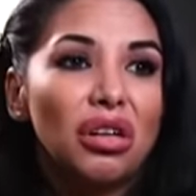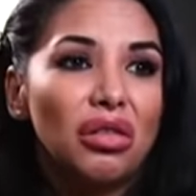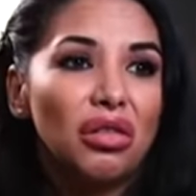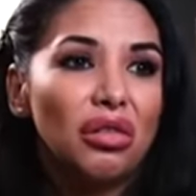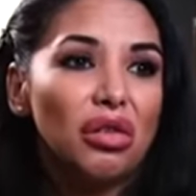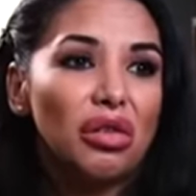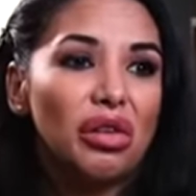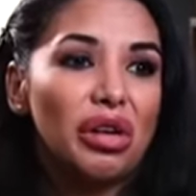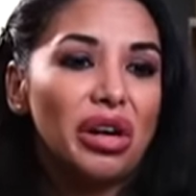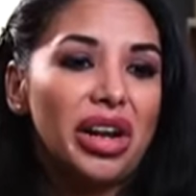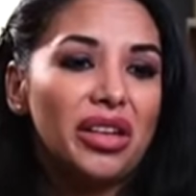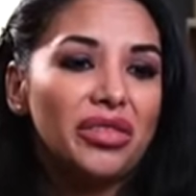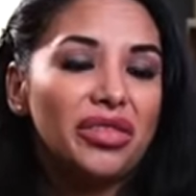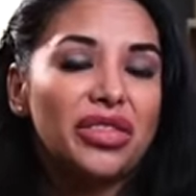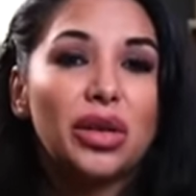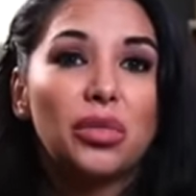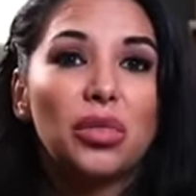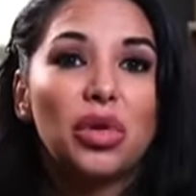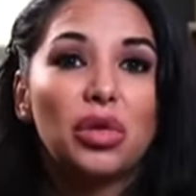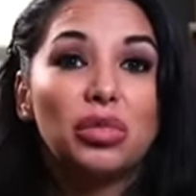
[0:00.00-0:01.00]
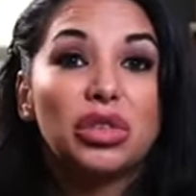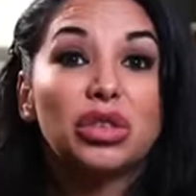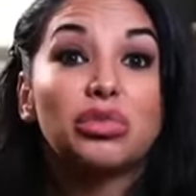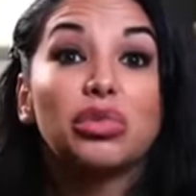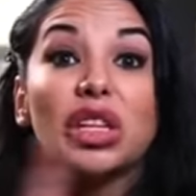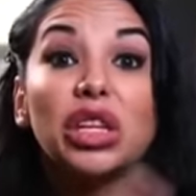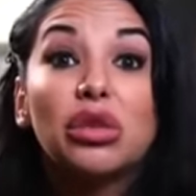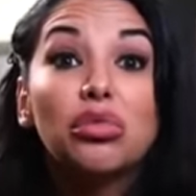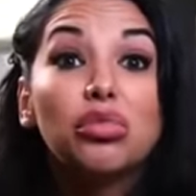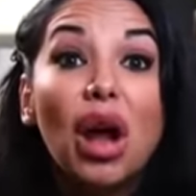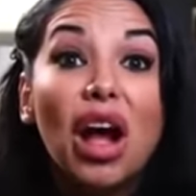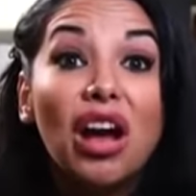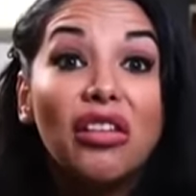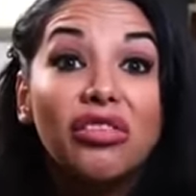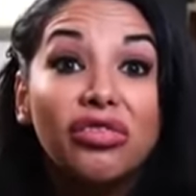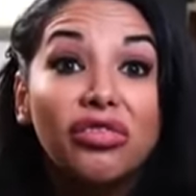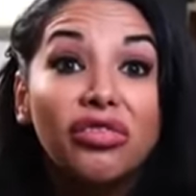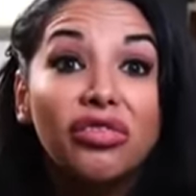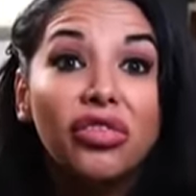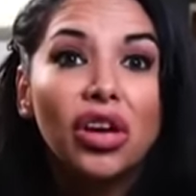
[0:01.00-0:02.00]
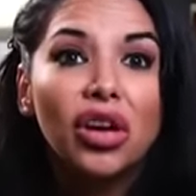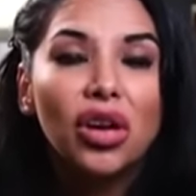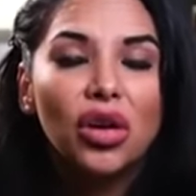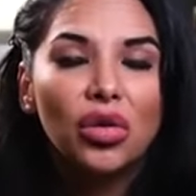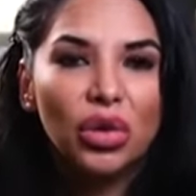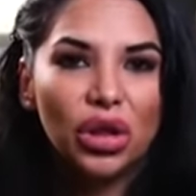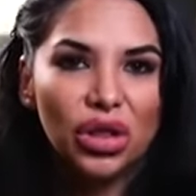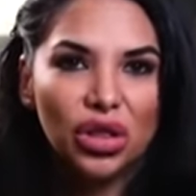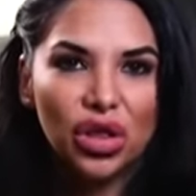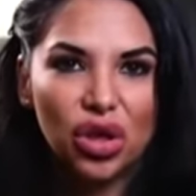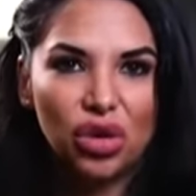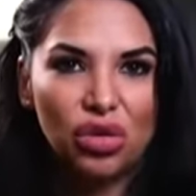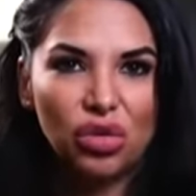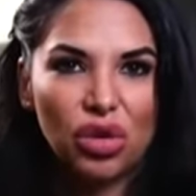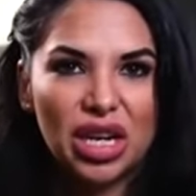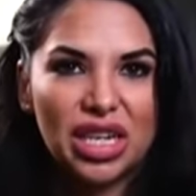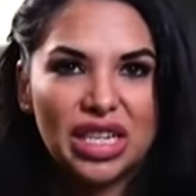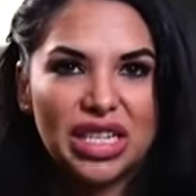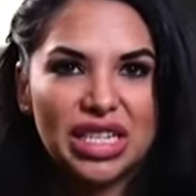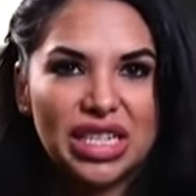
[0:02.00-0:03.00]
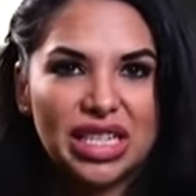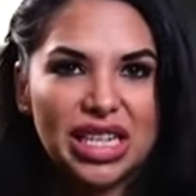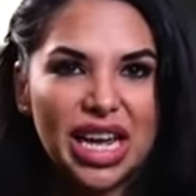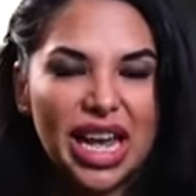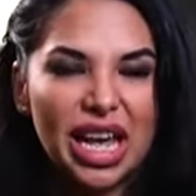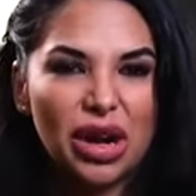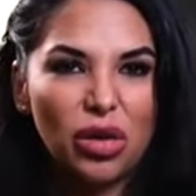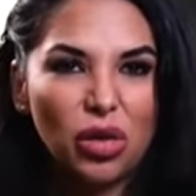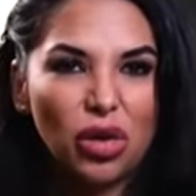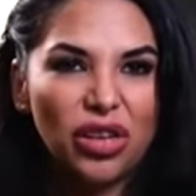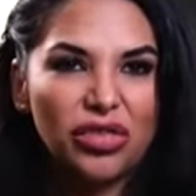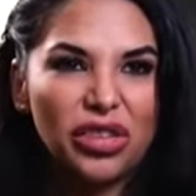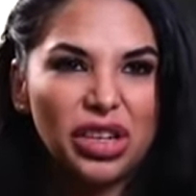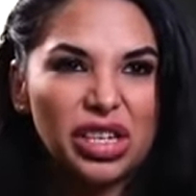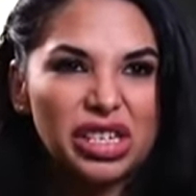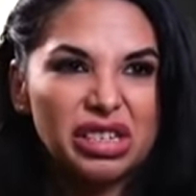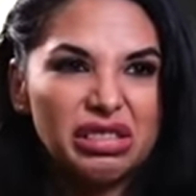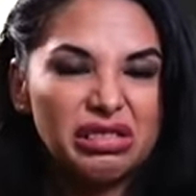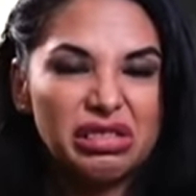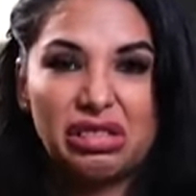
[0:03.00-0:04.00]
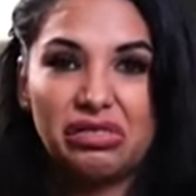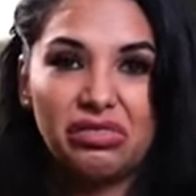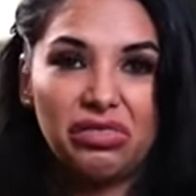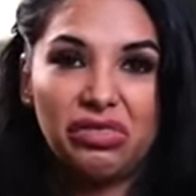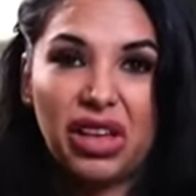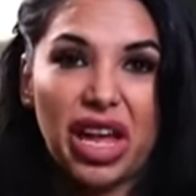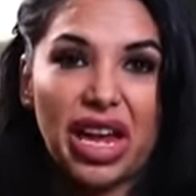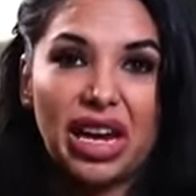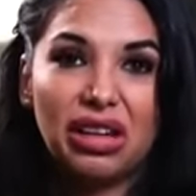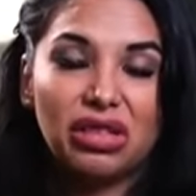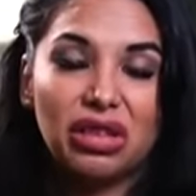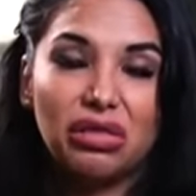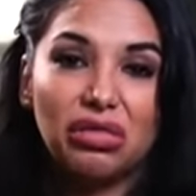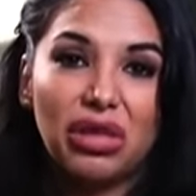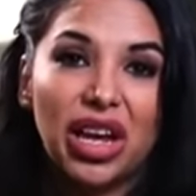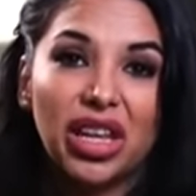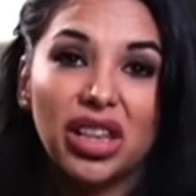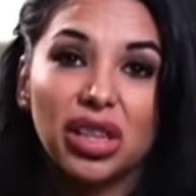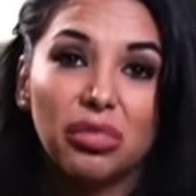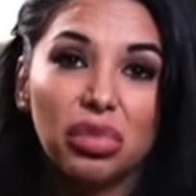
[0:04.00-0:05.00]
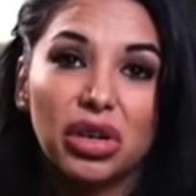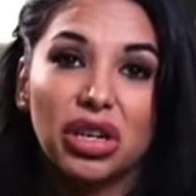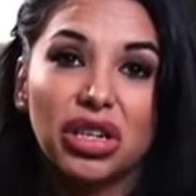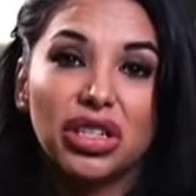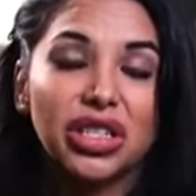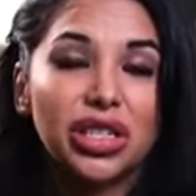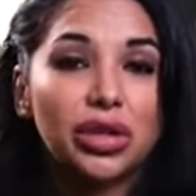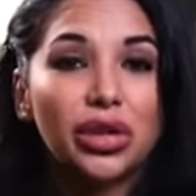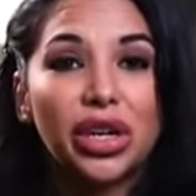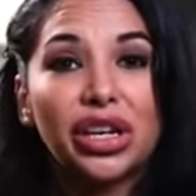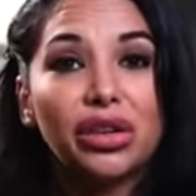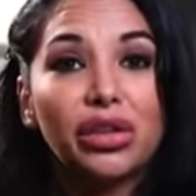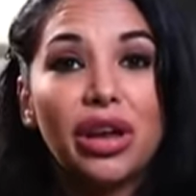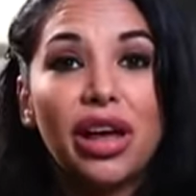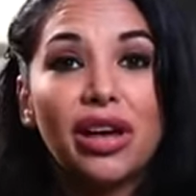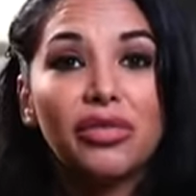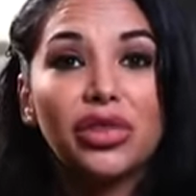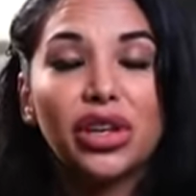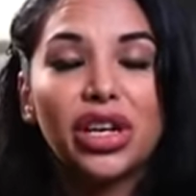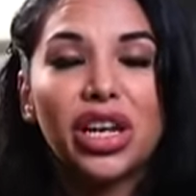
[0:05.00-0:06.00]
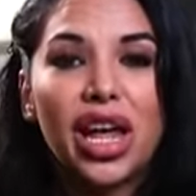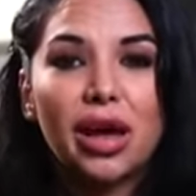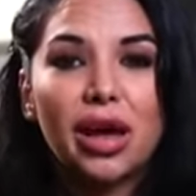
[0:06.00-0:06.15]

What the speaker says: or if someone was really rough with you on a set, or if you just flat out don't like the person or you don't have good